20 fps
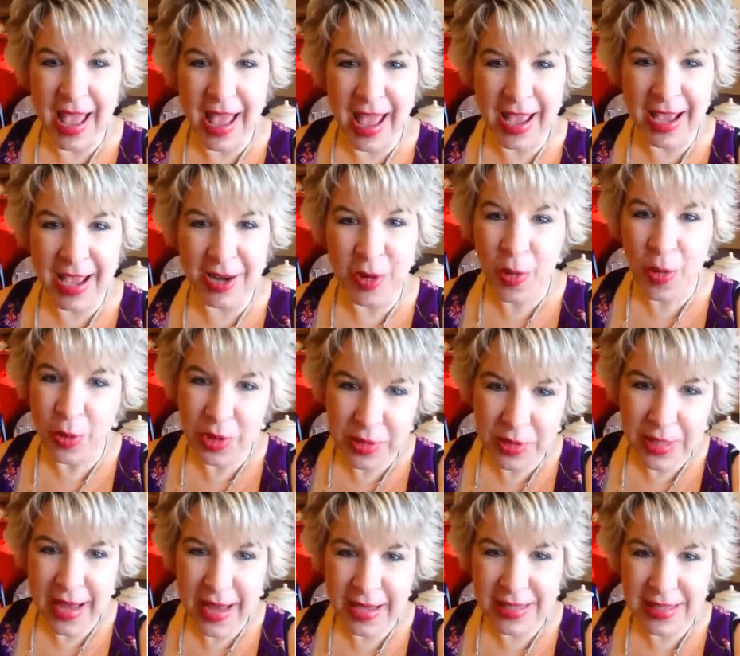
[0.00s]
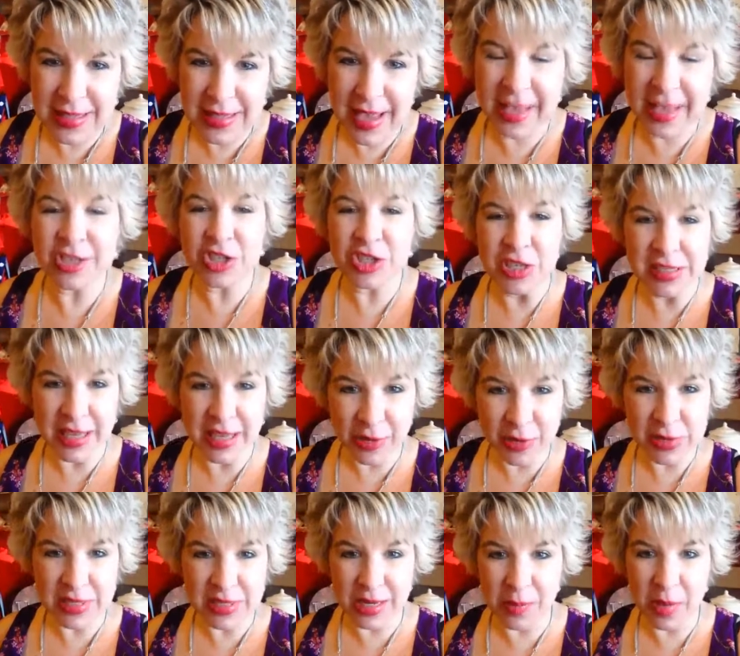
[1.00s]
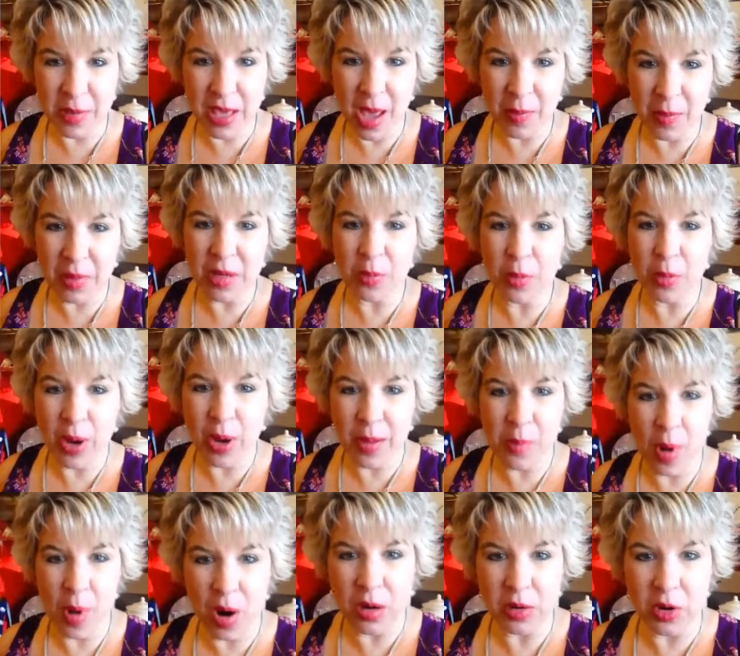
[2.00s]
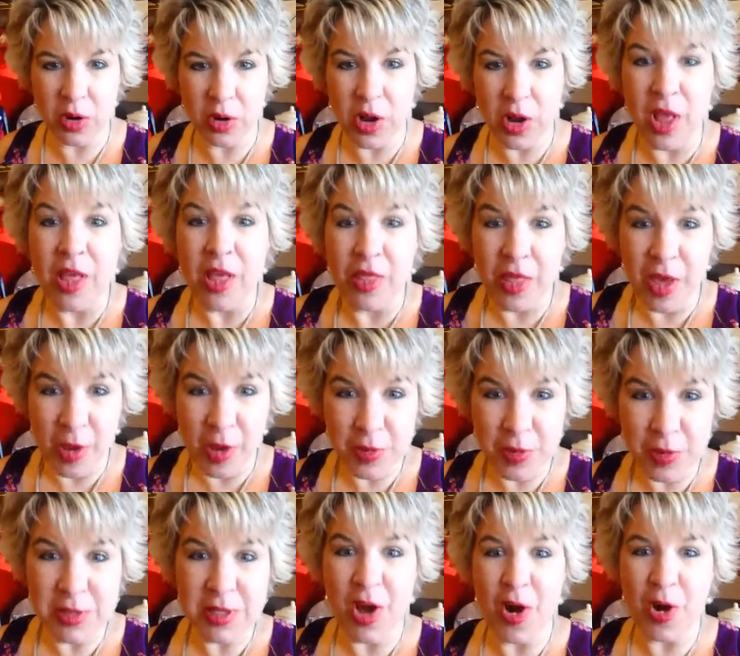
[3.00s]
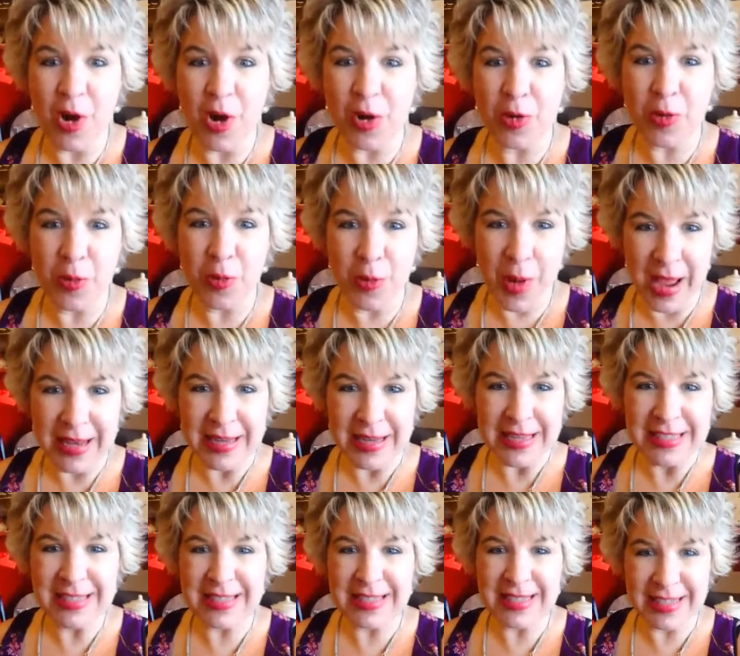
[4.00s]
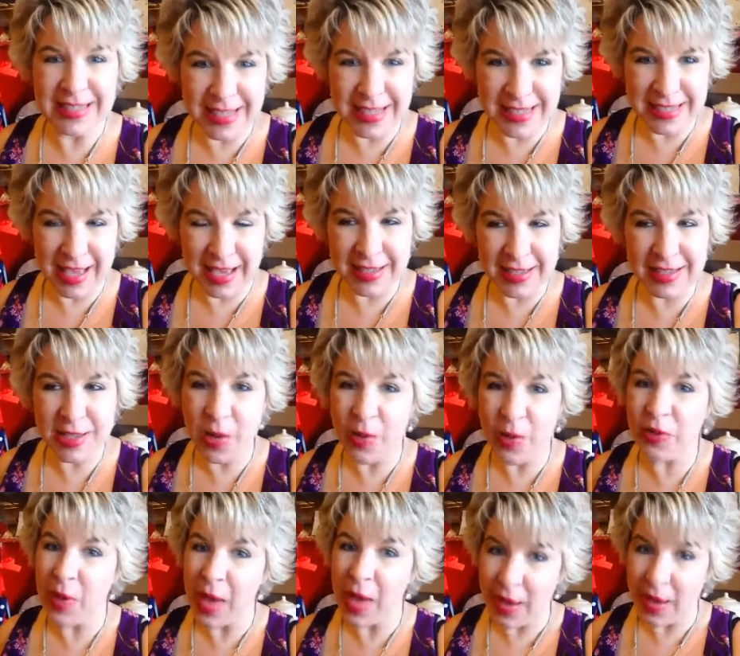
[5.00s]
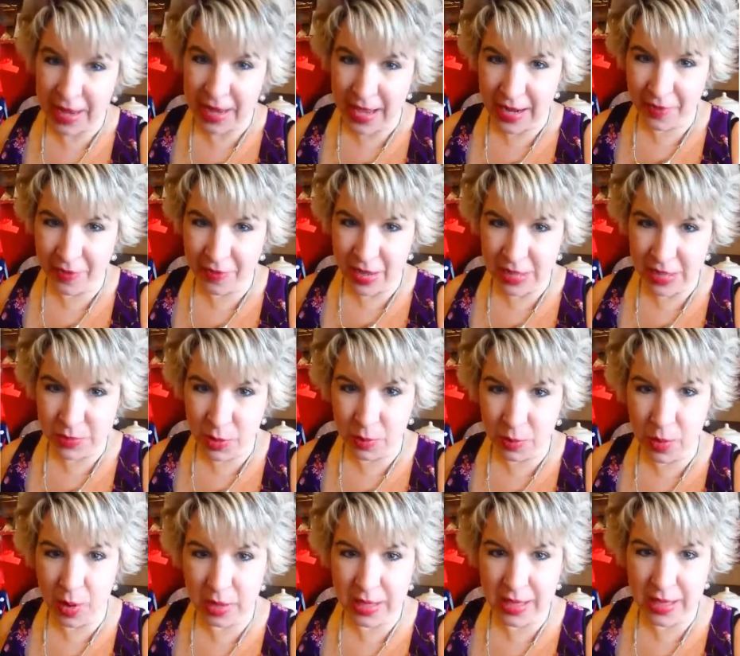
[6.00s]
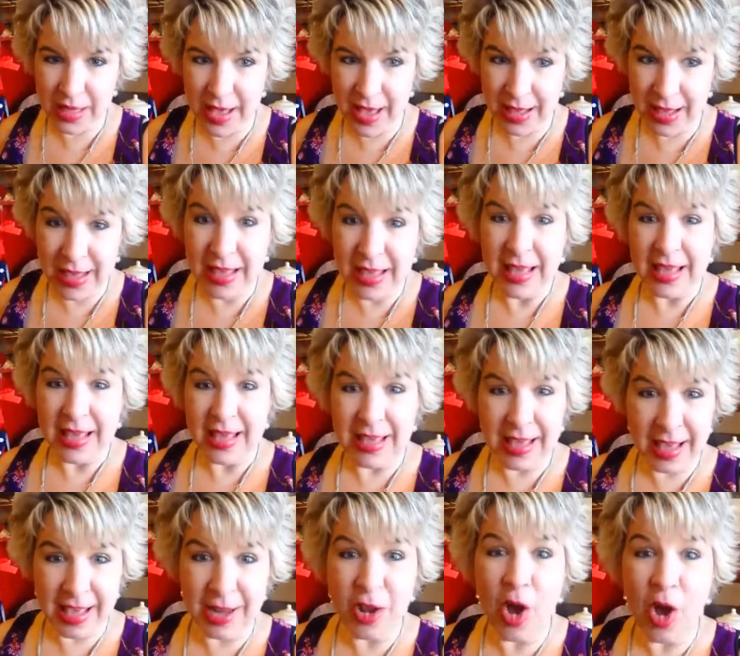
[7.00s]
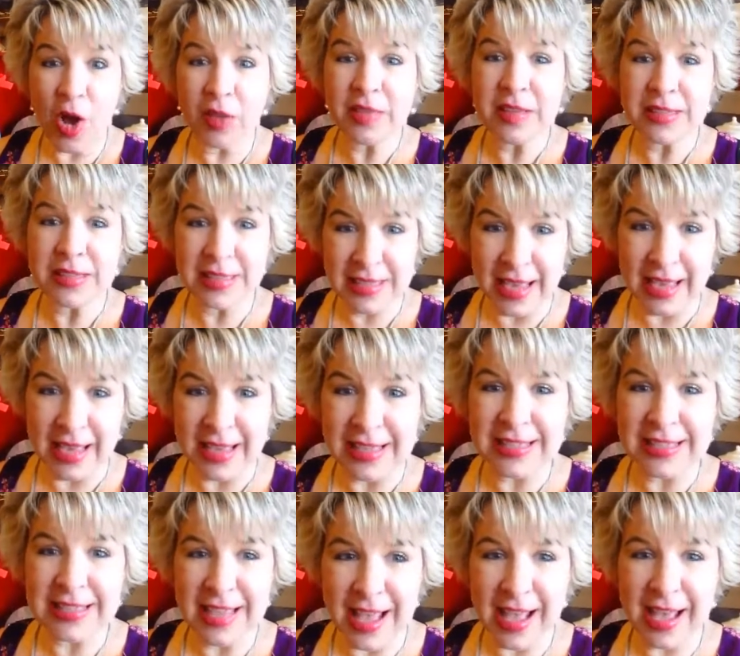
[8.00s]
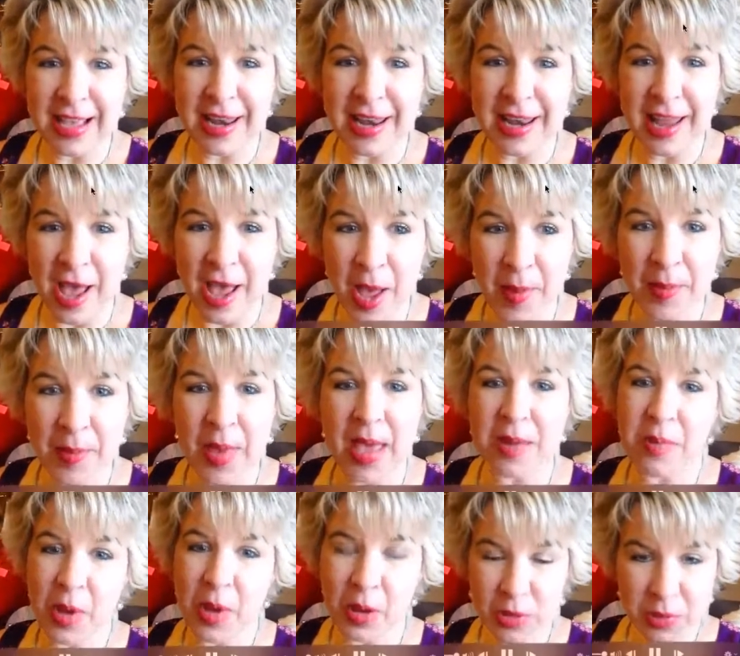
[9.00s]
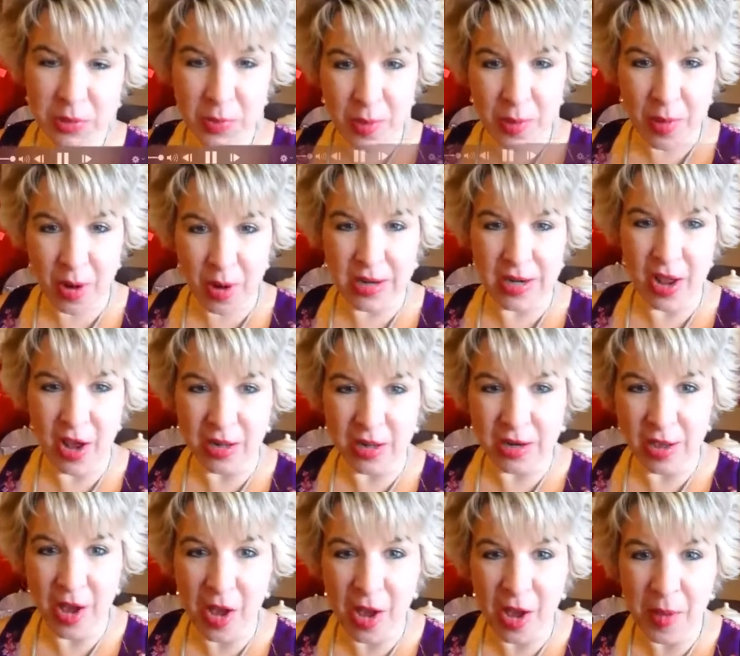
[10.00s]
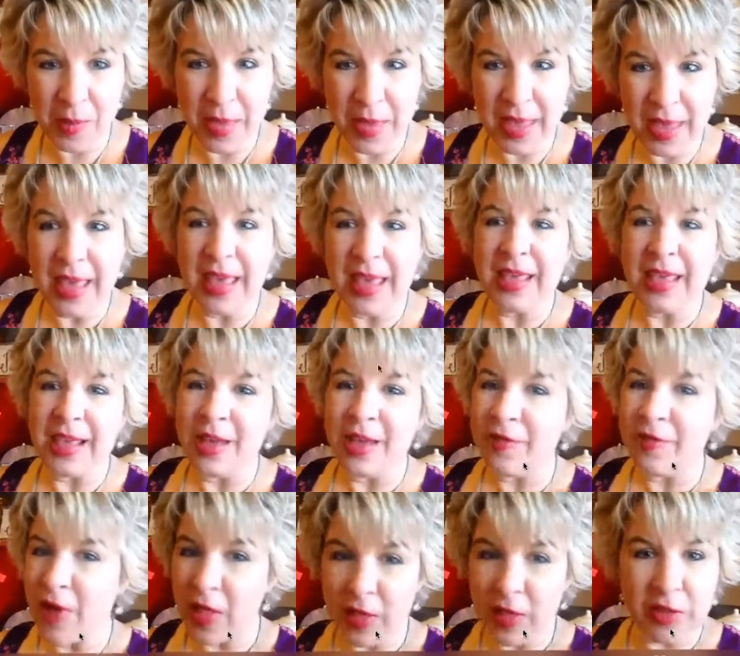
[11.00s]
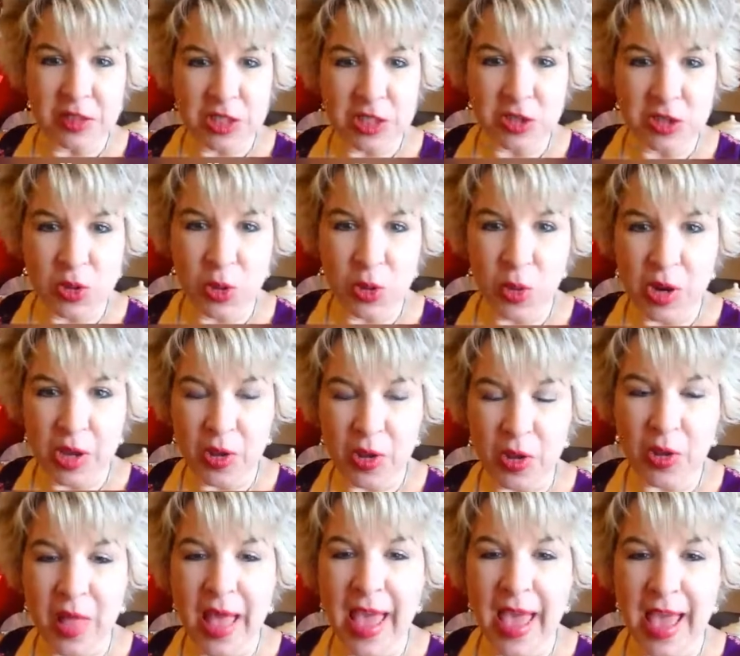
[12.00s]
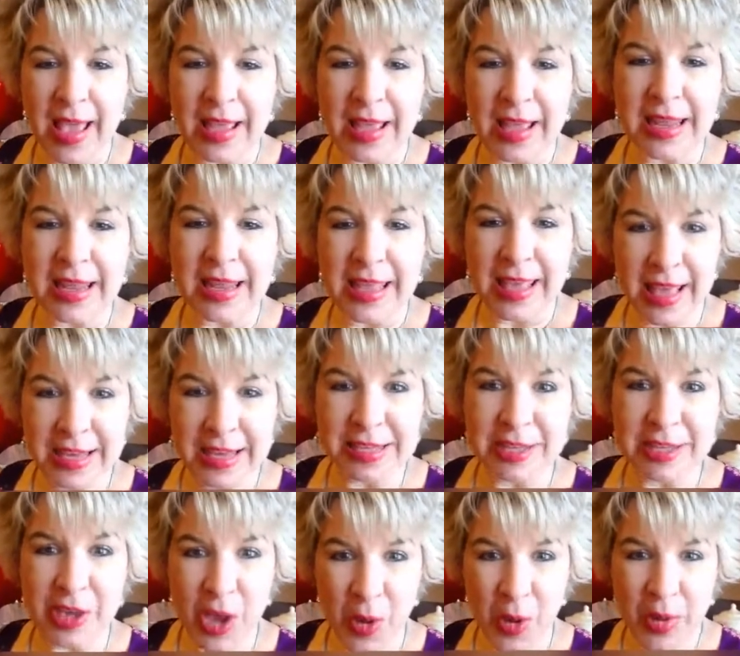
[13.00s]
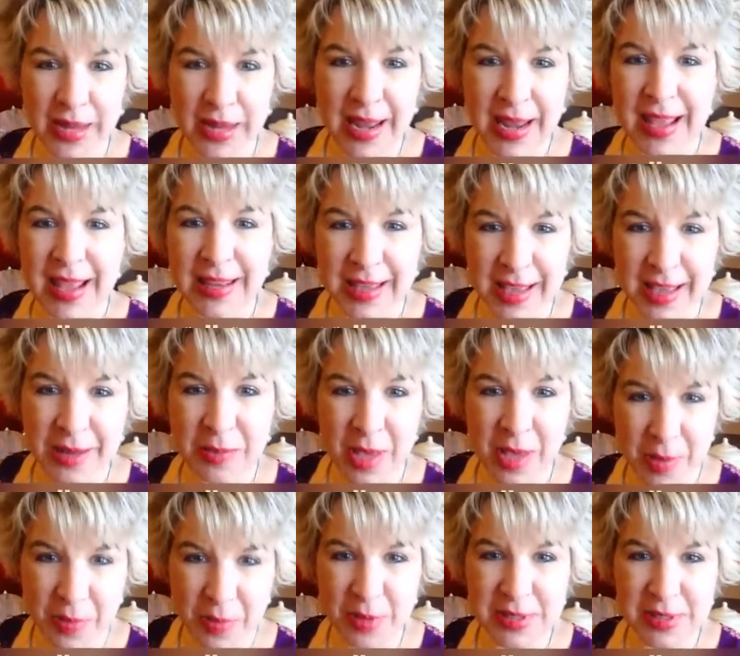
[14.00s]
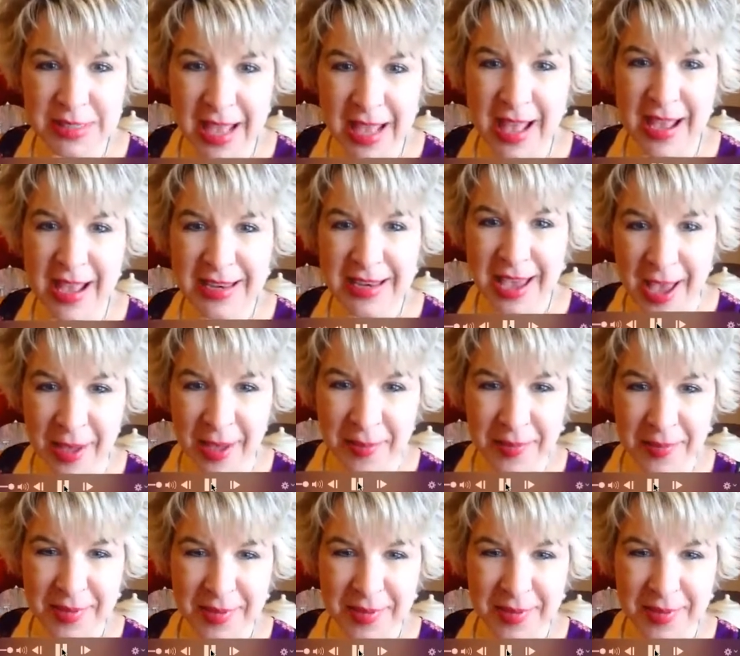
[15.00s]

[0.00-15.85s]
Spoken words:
and ordered the next day, and she's interested in becoming a brand partner. Those are great statistics. So if you haven't had a Facebook party yet, get on the stick. Sign up at postmyparty.com. Follow the tutorial and get going and get people signed up.